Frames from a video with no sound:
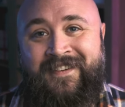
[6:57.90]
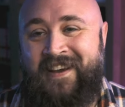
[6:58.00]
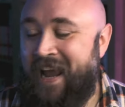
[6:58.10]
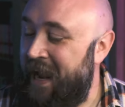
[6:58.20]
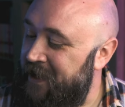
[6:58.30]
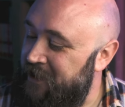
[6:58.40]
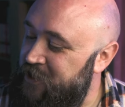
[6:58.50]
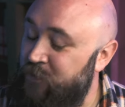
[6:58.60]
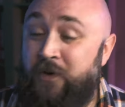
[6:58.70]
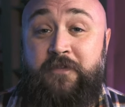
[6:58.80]
and it's
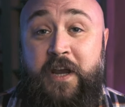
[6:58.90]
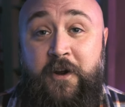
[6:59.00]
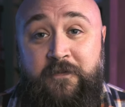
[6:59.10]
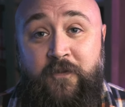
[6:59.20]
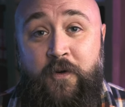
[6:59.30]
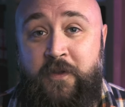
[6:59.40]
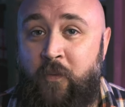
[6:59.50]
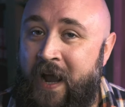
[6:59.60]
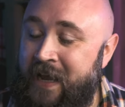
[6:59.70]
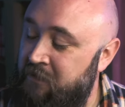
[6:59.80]
revered for the
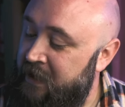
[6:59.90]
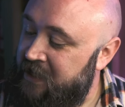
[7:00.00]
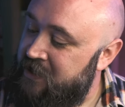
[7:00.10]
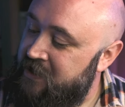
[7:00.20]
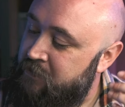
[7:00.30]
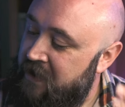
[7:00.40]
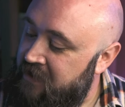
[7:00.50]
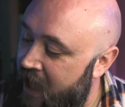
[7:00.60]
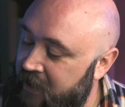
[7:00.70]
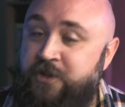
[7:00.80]
way it mixes
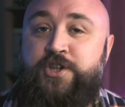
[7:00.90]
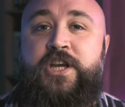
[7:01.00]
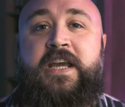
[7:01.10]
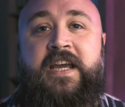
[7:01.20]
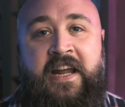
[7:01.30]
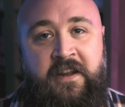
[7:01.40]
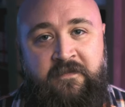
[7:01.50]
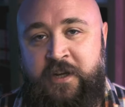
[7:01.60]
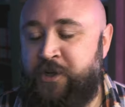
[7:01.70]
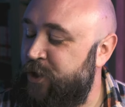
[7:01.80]
mythology and
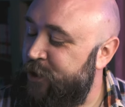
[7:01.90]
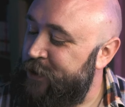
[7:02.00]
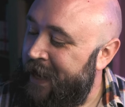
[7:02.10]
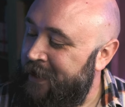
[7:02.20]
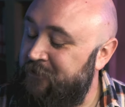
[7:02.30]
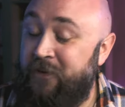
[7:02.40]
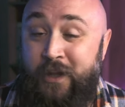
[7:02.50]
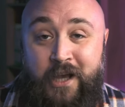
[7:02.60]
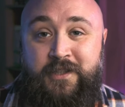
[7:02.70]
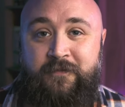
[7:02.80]
adventure and
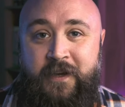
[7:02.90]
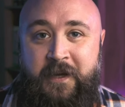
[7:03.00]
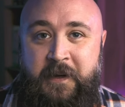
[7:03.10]
philosophy.